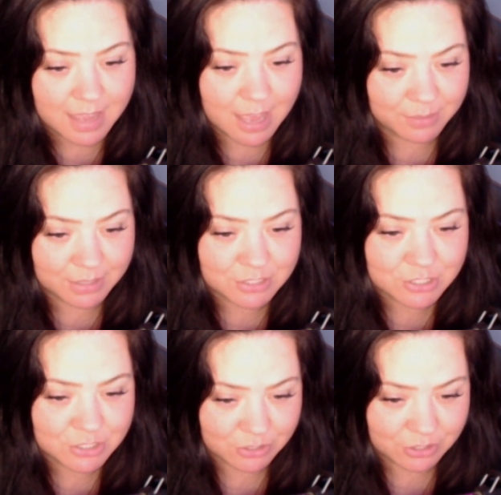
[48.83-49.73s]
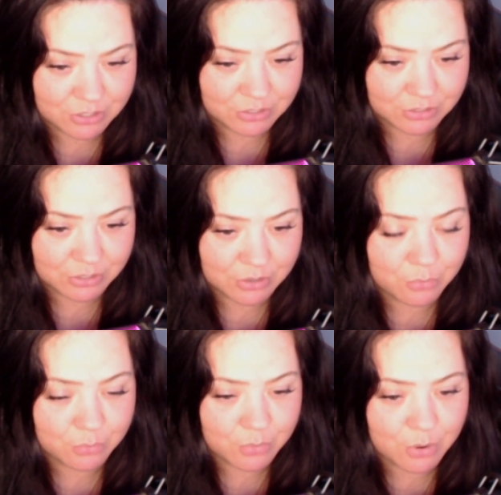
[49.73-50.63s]
I'm going to show you
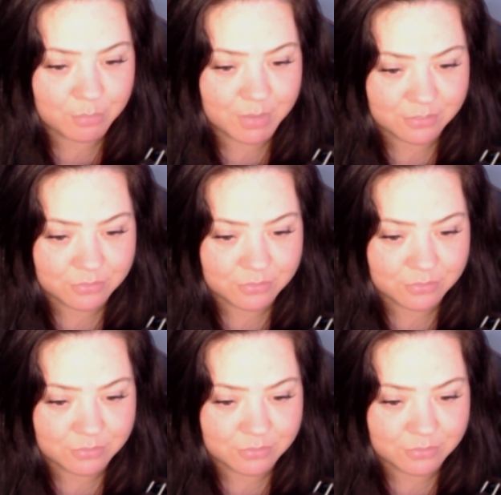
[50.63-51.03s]
what my